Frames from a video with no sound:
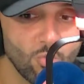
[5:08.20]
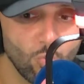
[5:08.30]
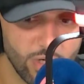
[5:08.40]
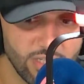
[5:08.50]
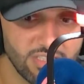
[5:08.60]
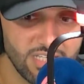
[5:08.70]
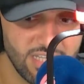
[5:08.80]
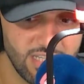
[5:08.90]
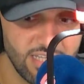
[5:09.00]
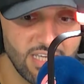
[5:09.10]
will
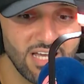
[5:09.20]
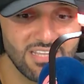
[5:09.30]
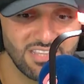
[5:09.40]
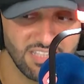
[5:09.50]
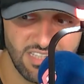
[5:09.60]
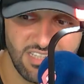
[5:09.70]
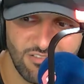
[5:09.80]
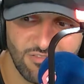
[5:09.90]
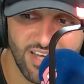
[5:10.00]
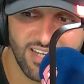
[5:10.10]
he
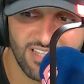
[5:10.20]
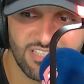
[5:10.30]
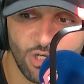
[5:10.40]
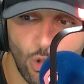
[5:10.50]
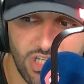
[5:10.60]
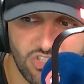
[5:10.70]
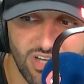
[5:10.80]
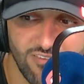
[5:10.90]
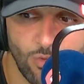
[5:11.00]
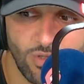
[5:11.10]
leave? That is the question on
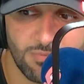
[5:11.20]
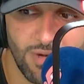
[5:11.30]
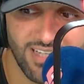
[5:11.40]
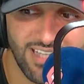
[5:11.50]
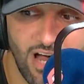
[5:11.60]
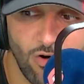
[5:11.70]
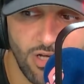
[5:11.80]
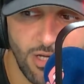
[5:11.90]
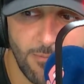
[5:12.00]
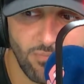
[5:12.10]
everyone's mind. Now,
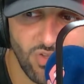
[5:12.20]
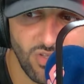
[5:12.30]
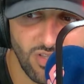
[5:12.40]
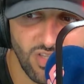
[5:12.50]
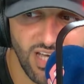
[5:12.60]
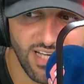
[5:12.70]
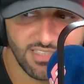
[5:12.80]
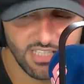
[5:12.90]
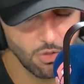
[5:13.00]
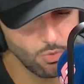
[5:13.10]
the
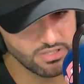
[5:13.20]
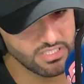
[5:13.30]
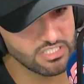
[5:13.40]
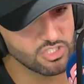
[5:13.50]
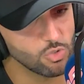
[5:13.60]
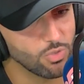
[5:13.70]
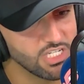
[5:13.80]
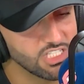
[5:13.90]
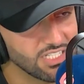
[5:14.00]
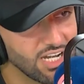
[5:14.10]
idea with the
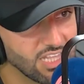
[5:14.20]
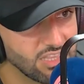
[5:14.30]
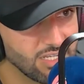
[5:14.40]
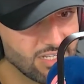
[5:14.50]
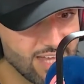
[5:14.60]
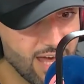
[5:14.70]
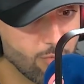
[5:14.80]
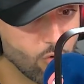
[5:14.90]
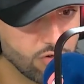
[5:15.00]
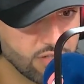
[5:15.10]
situation, and I think now
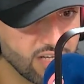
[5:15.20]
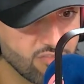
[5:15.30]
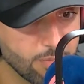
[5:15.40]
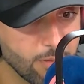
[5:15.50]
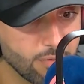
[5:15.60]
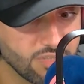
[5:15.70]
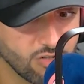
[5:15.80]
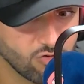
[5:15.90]
more than ever, people are